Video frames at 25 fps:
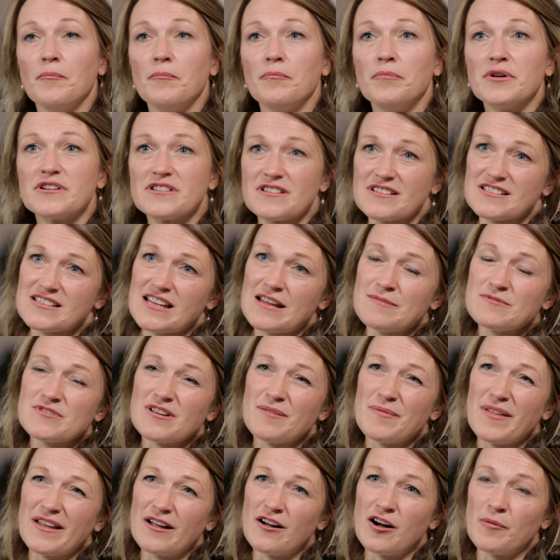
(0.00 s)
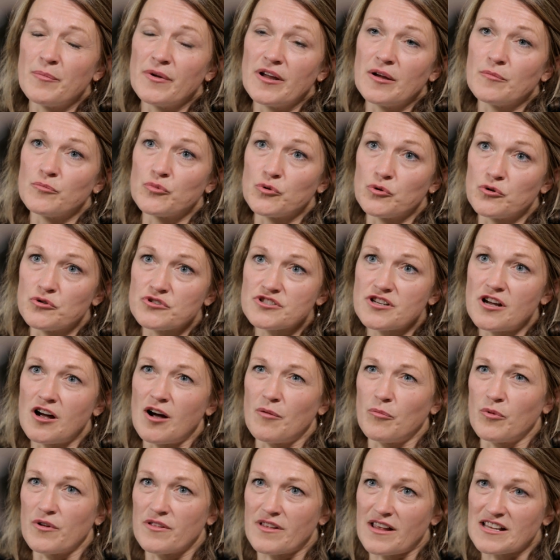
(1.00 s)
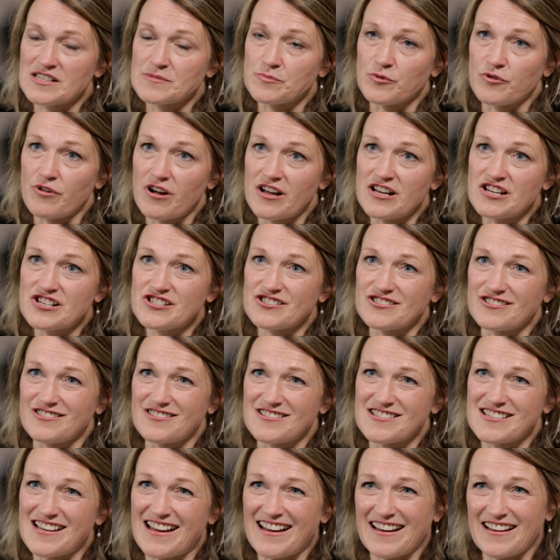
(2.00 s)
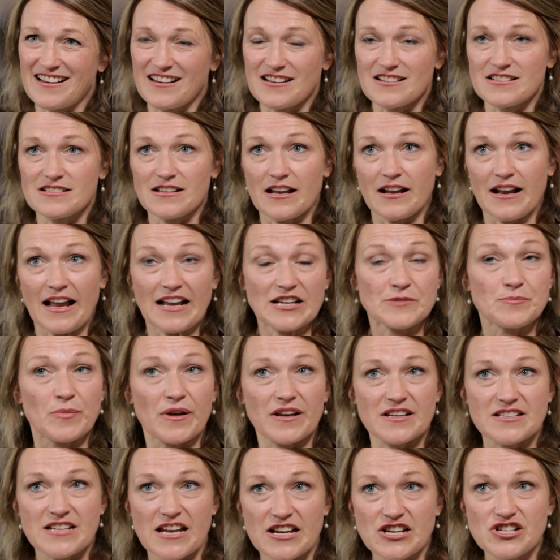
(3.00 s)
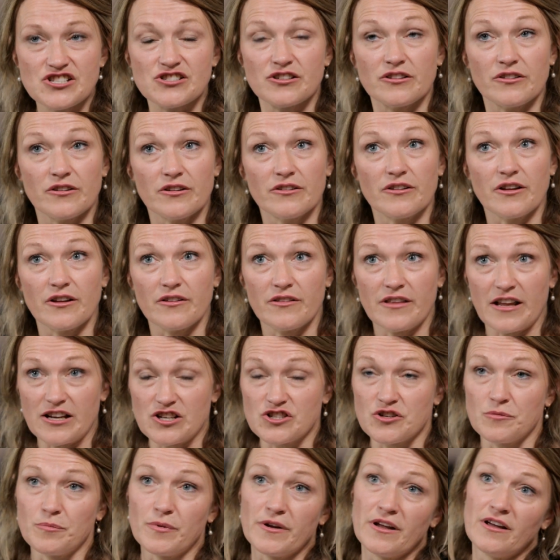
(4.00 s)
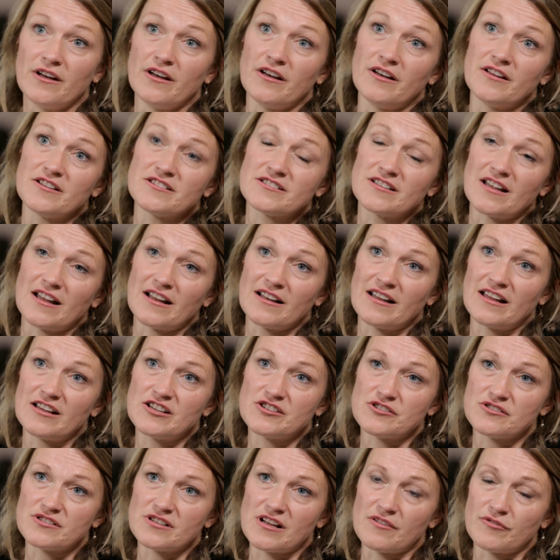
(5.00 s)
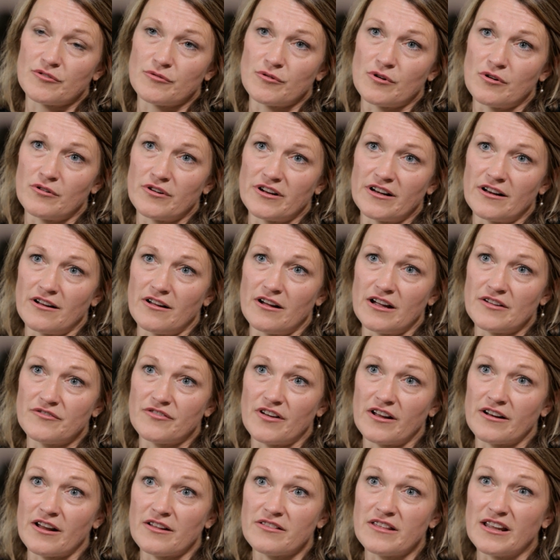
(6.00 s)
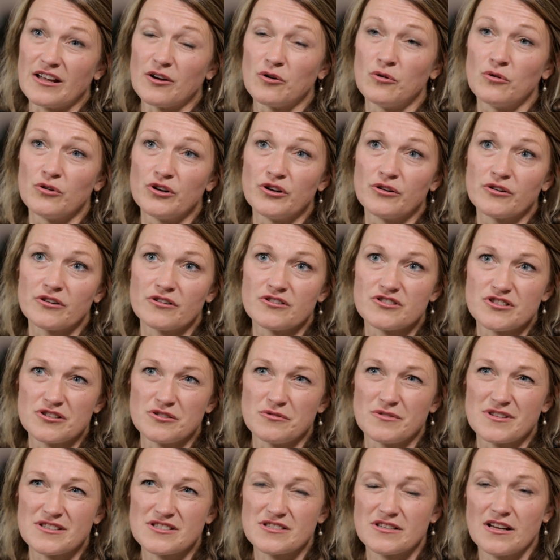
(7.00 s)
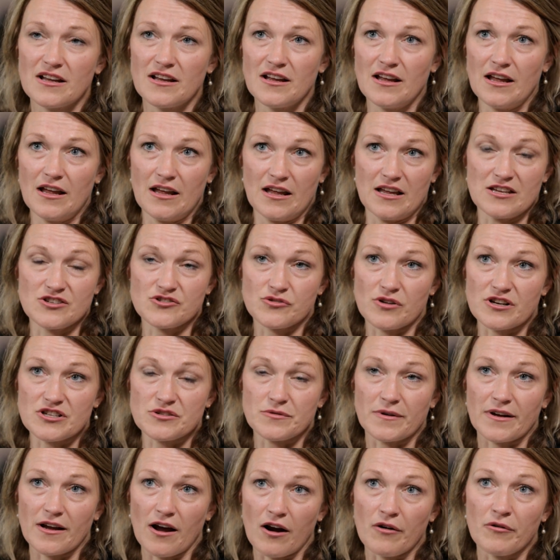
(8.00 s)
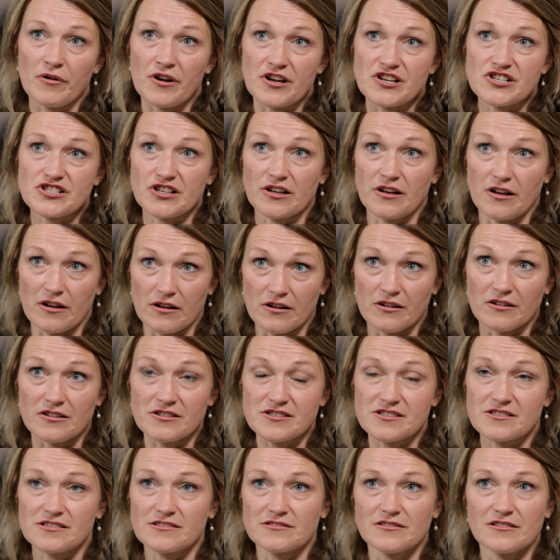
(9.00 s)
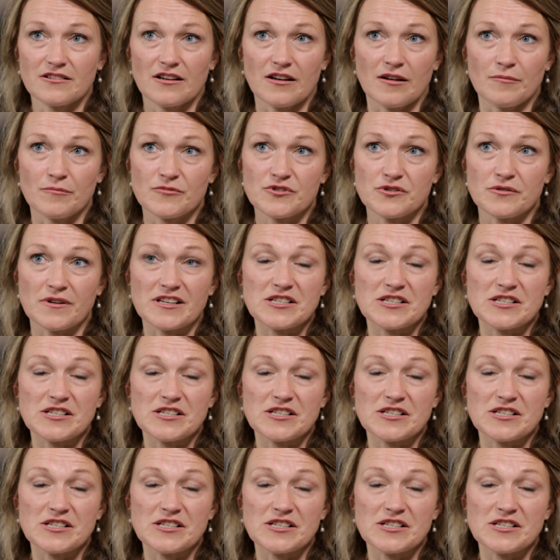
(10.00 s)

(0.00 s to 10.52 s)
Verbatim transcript: But at the same time, they are being brought up with aspirations and an expectation that they should be heard and they should have a role in life. And I think all you can do is is try to encourage girls um, to